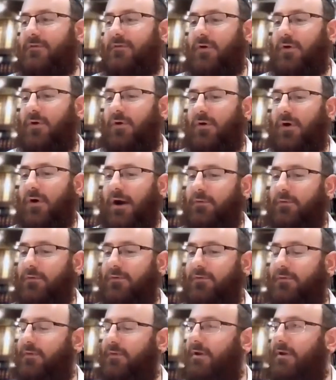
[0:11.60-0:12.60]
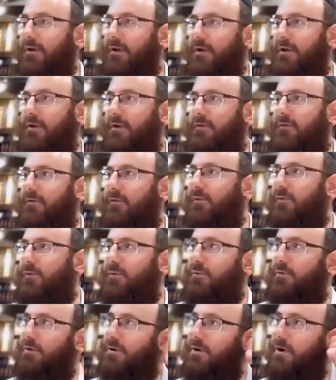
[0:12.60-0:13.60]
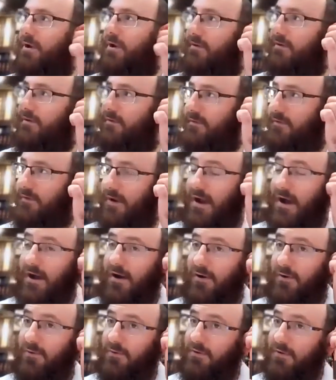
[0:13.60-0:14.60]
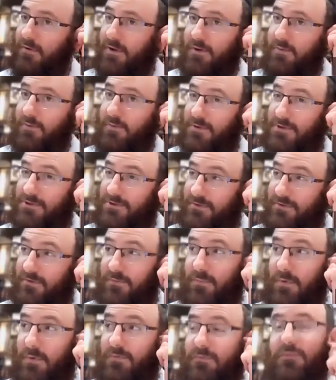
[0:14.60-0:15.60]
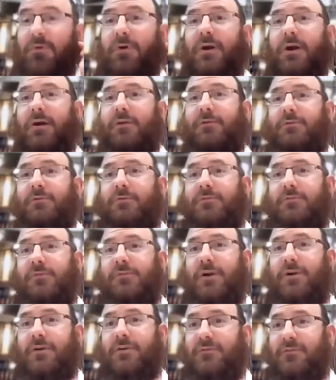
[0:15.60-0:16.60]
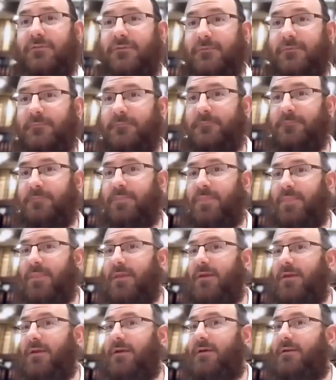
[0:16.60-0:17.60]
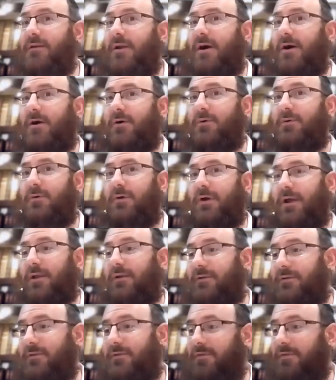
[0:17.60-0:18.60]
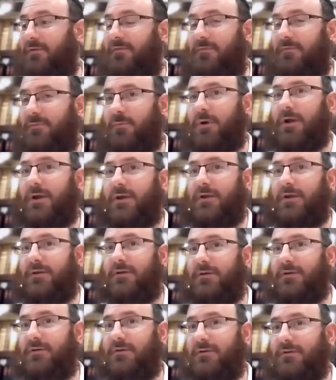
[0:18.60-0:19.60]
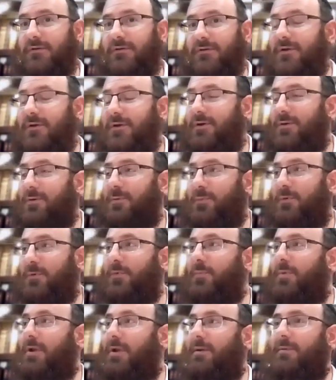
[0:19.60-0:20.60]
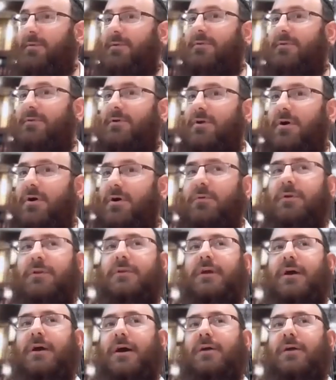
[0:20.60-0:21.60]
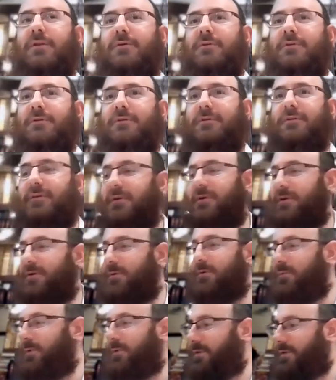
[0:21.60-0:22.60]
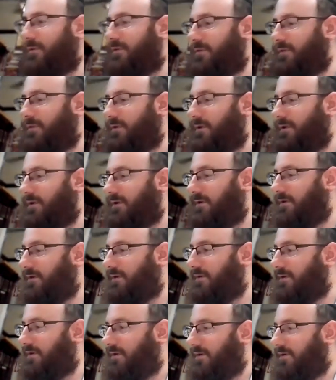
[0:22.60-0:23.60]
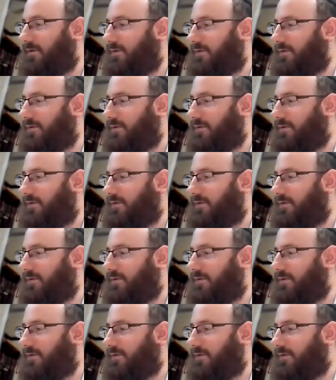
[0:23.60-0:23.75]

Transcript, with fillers: So I was thinking to learn it now, which is before Elul starts. Now, and this way, we'll be able to go into Elul with the